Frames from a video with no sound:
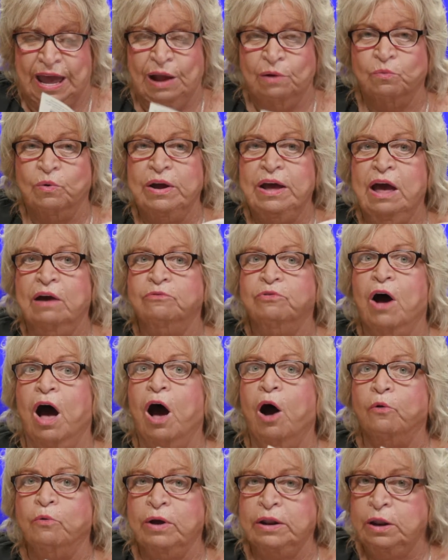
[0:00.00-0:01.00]
and we have
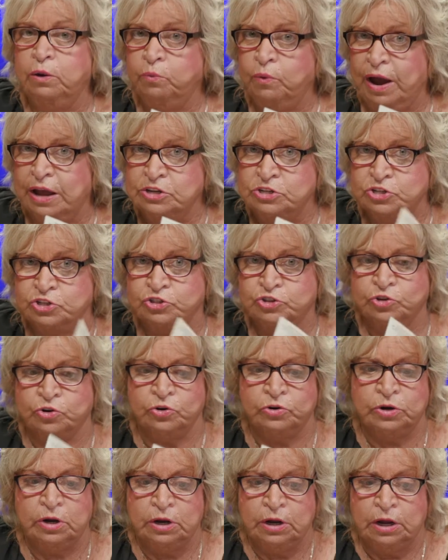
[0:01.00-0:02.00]
already
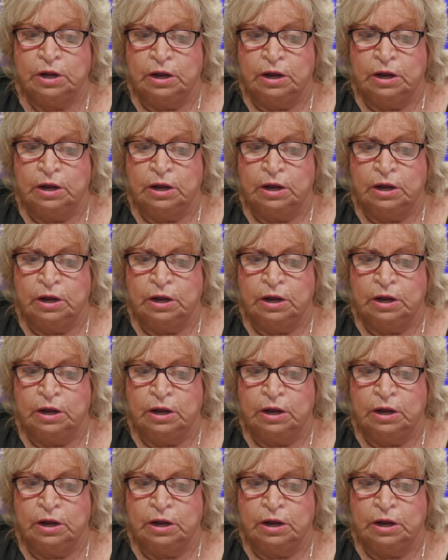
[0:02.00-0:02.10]
registered